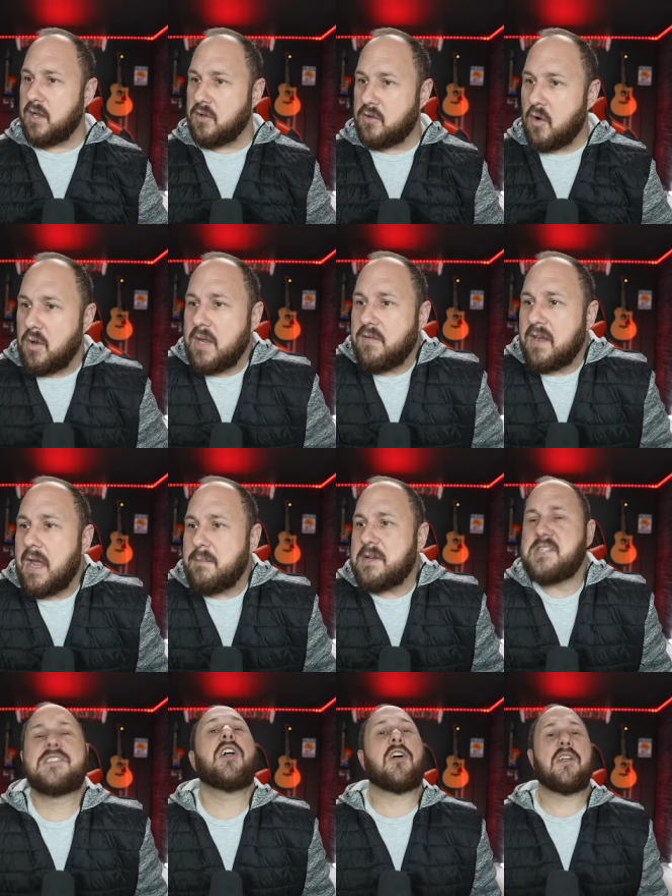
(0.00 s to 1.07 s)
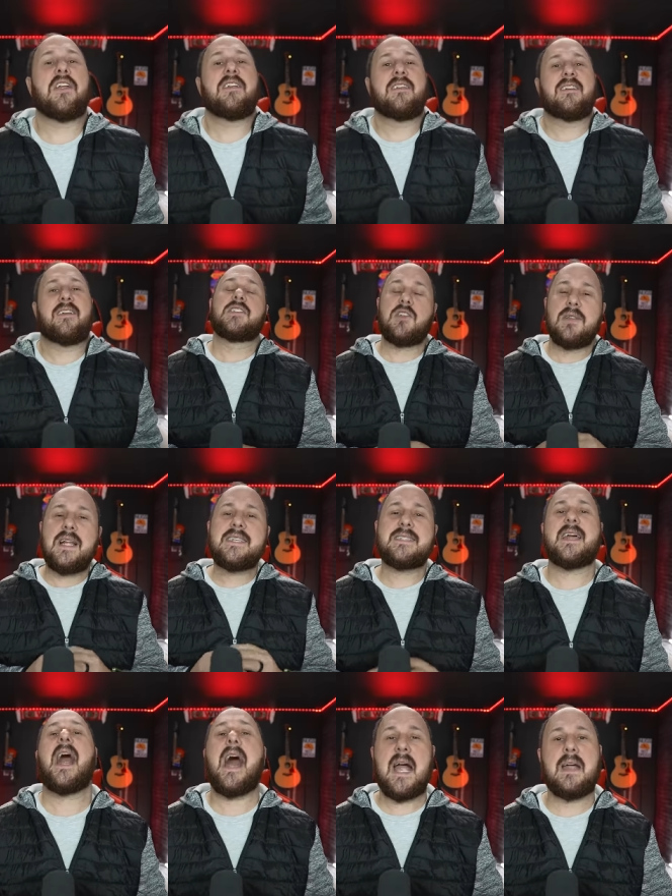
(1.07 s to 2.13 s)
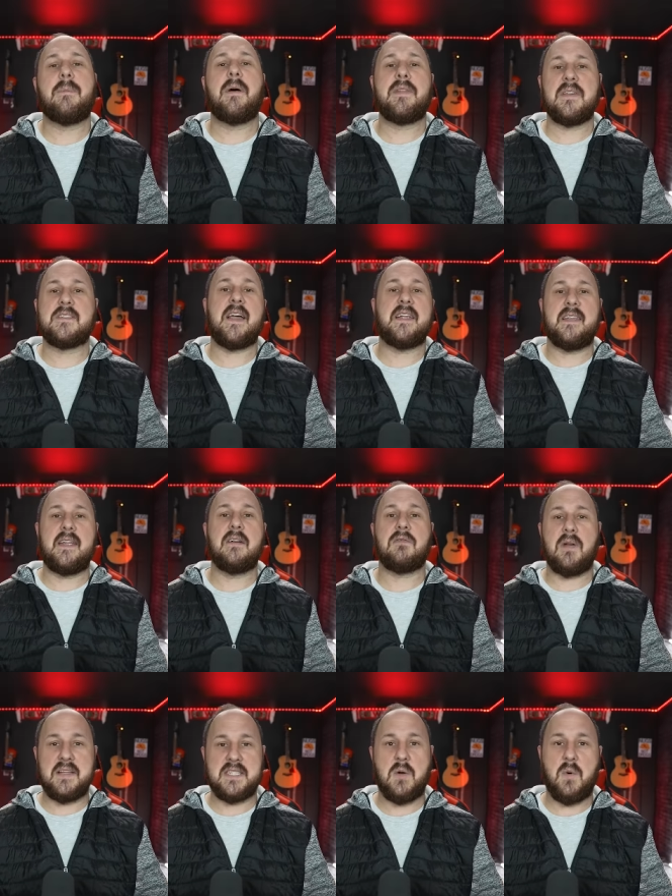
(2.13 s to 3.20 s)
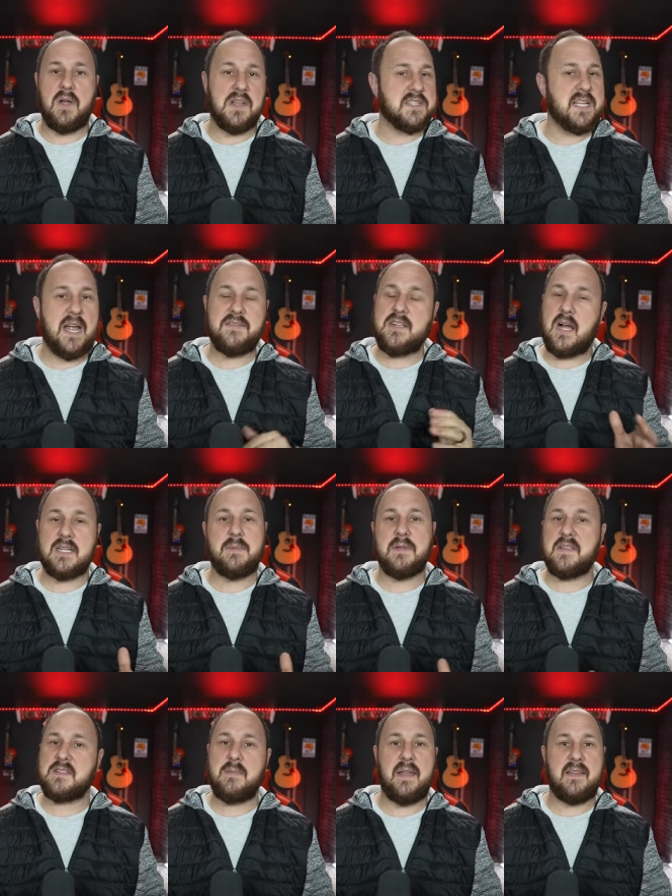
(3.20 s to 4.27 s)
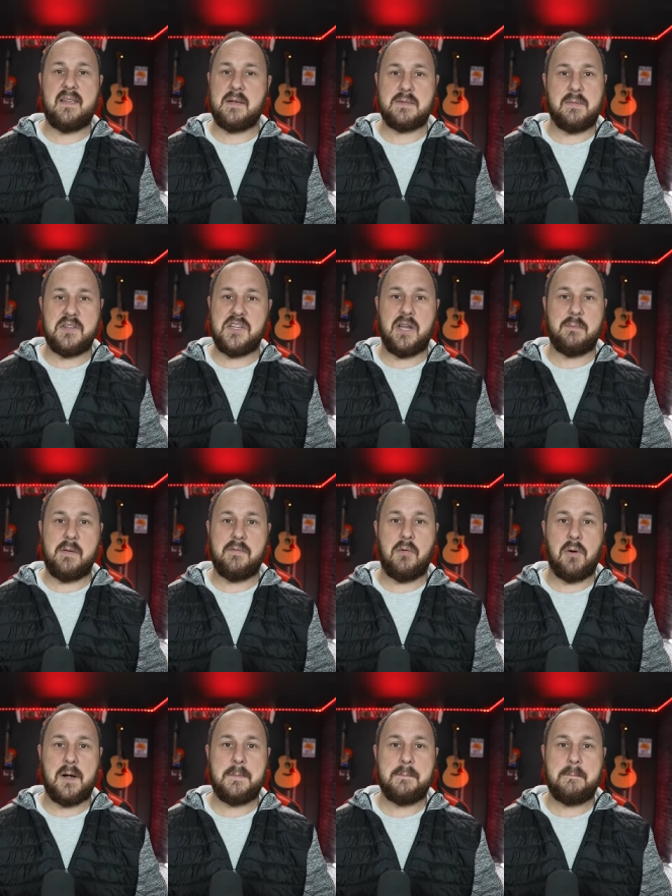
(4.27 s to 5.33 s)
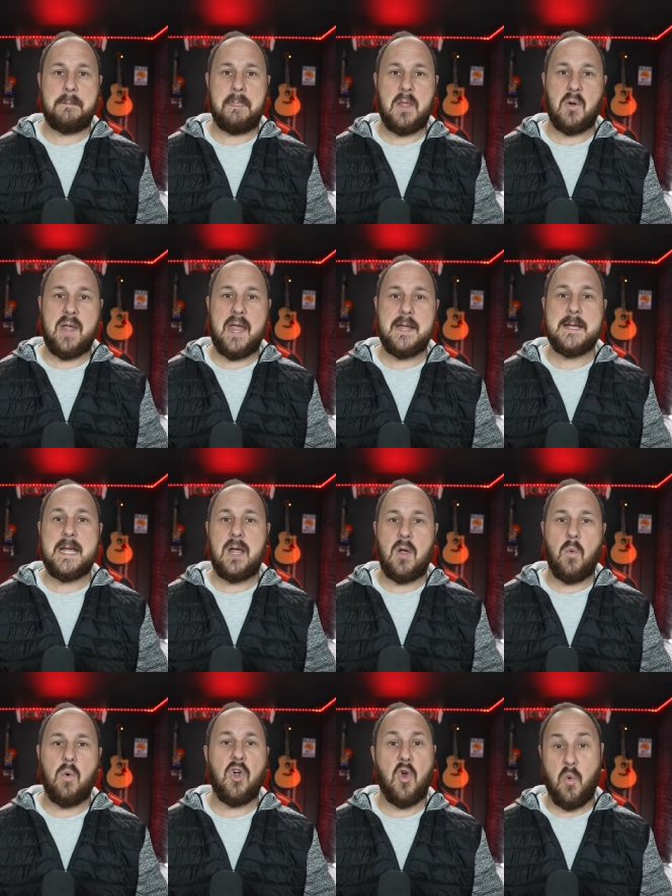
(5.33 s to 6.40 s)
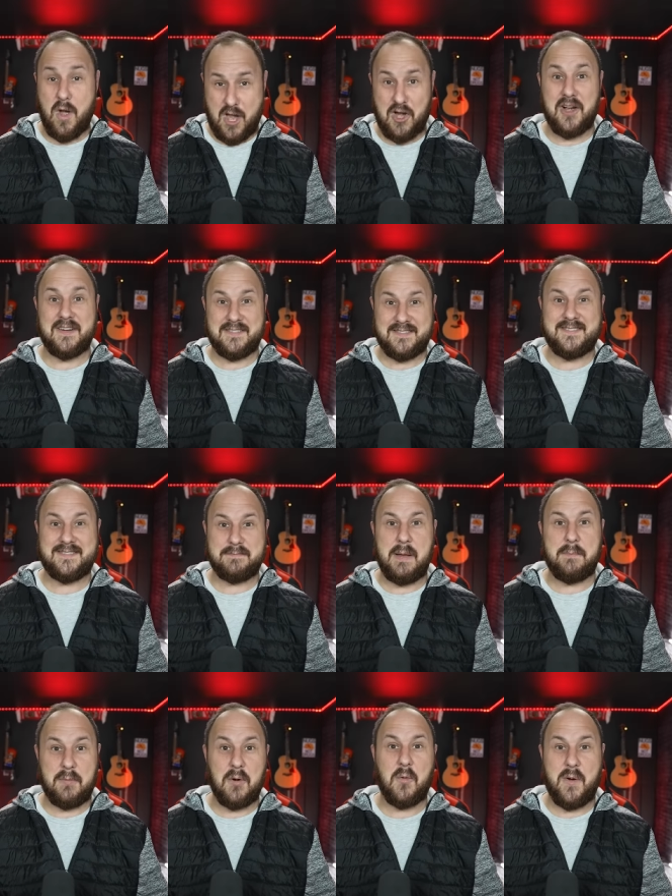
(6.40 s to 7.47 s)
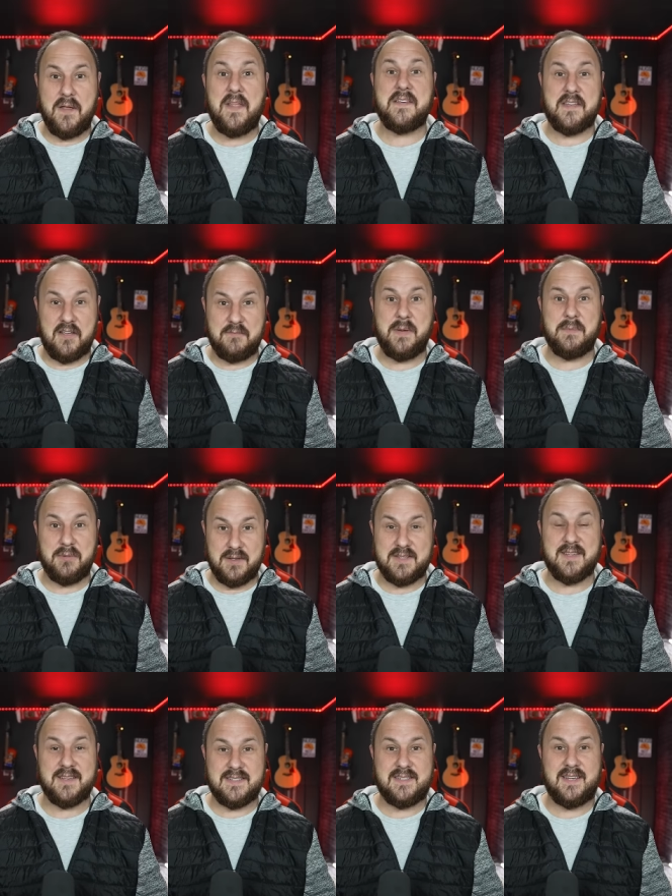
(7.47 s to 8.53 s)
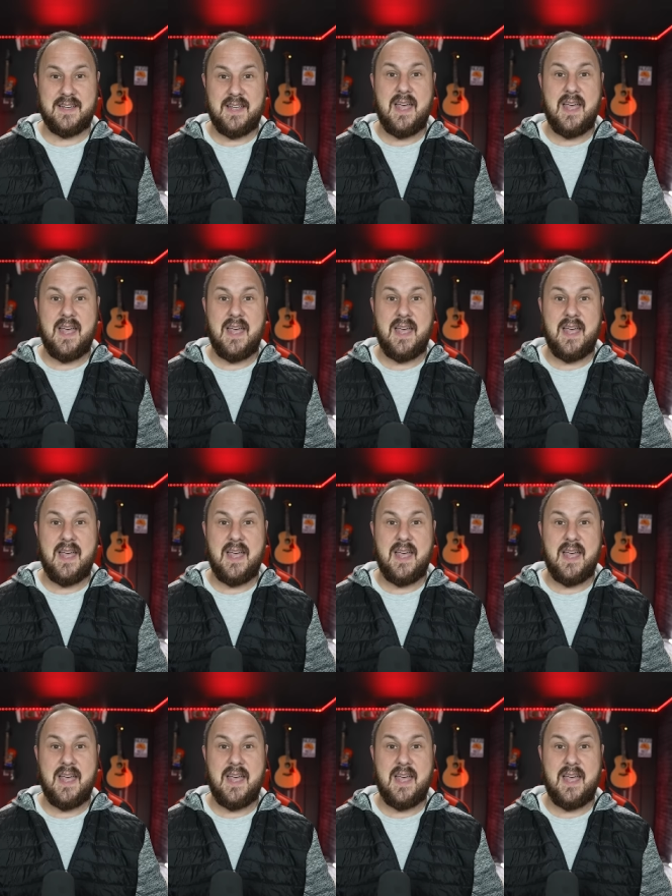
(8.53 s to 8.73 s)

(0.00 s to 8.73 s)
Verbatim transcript: Don't even get me started. So let's talk about this idea of raising awareness. And I've talked about this many times on my channel before. Okay. We're aware people are aware that deaf people exist.